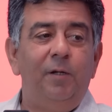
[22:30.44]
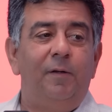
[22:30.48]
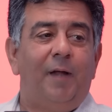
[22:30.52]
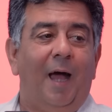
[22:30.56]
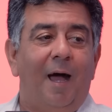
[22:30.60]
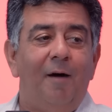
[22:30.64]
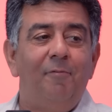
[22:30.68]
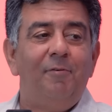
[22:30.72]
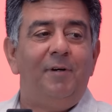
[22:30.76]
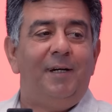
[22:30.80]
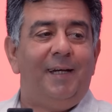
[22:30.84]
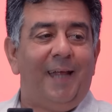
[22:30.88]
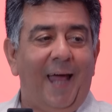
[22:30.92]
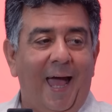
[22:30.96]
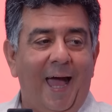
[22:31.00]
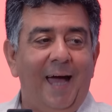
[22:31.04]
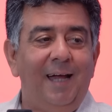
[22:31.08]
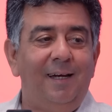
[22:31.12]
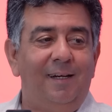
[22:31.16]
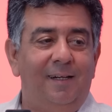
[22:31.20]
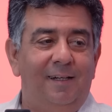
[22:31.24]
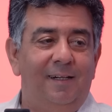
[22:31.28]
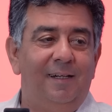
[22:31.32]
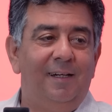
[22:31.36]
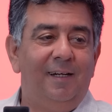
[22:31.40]
haven't
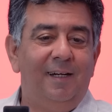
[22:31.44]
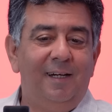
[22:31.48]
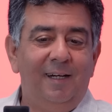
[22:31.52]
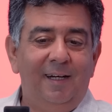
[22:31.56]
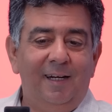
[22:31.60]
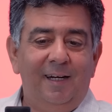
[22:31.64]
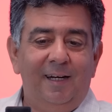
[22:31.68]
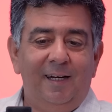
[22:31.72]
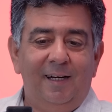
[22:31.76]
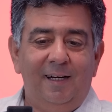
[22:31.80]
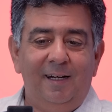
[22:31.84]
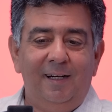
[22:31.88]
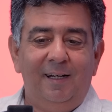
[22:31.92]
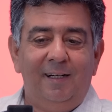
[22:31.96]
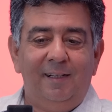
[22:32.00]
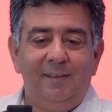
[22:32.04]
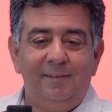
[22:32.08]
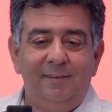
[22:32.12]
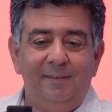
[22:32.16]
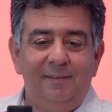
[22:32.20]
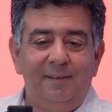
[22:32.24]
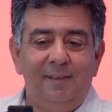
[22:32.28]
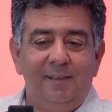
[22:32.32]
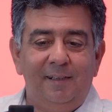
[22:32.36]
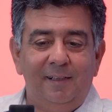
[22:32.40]
had
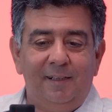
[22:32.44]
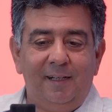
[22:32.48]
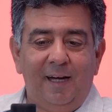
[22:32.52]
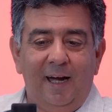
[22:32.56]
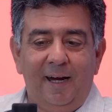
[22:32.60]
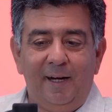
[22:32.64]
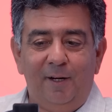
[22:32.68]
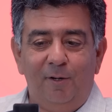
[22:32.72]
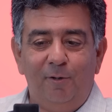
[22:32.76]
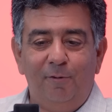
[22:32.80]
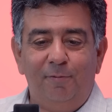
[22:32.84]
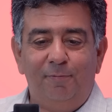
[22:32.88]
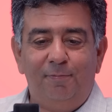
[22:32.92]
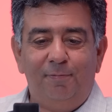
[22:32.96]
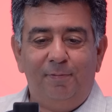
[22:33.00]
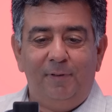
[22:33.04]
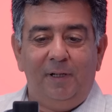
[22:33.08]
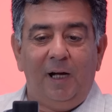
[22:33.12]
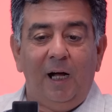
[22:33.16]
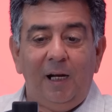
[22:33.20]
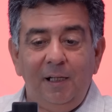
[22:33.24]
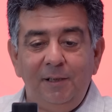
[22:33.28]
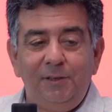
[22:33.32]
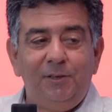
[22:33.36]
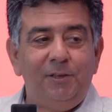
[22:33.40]
the kind of
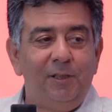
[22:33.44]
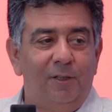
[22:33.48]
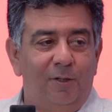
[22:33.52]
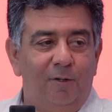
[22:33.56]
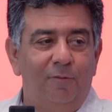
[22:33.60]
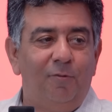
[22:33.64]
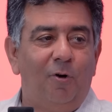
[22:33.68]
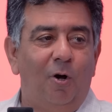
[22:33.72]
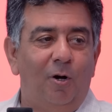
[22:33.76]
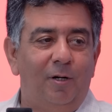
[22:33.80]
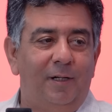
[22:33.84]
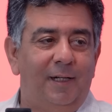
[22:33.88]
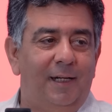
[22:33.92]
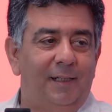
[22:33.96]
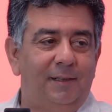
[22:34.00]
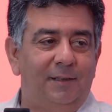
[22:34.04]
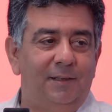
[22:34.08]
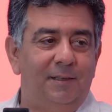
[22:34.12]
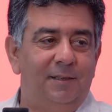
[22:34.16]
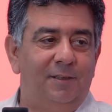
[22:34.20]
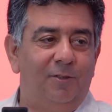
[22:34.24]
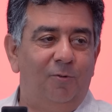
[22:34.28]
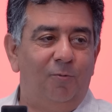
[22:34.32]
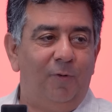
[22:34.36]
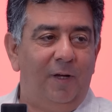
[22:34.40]
culture of hot
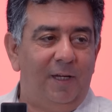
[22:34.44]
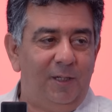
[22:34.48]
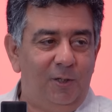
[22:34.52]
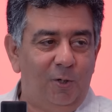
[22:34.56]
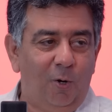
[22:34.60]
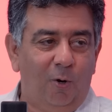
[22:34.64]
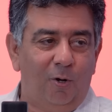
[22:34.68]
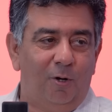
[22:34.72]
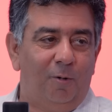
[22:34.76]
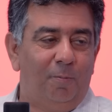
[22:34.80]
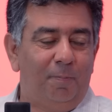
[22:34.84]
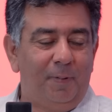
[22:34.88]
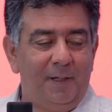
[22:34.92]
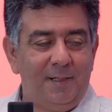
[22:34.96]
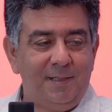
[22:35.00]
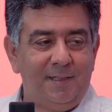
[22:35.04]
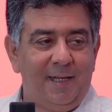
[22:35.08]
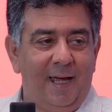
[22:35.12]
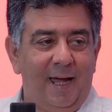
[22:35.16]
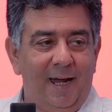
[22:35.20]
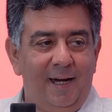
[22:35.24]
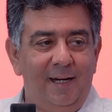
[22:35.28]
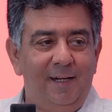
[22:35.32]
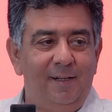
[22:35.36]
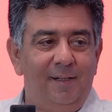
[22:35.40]
hatches the way Europe has
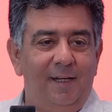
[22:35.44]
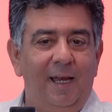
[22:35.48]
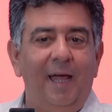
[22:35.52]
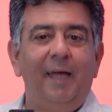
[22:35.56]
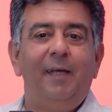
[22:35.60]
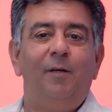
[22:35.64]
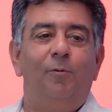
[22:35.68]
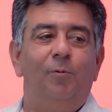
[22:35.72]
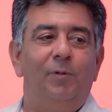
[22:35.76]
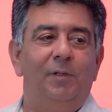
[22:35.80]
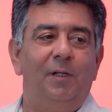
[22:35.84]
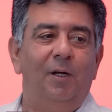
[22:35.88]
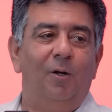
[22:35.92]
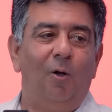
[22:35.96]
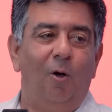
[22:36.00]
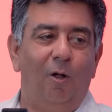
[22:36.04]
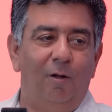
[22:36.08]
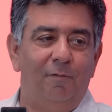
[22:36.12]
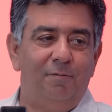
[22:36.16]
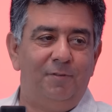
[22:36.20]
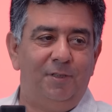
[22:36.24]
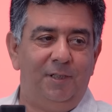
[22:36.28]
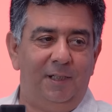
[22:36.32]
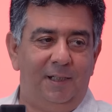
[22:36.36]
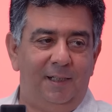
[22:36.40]
had, like with the
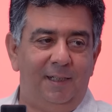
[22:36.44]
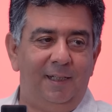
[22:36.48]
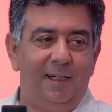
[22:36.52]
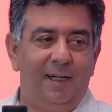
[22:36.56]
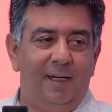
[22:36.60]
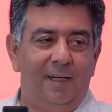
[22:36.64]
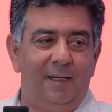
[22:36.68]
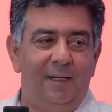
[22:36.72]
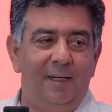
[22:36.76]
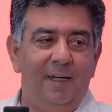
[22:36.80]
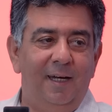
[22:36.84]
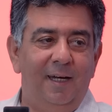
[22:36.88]
Golf GTI.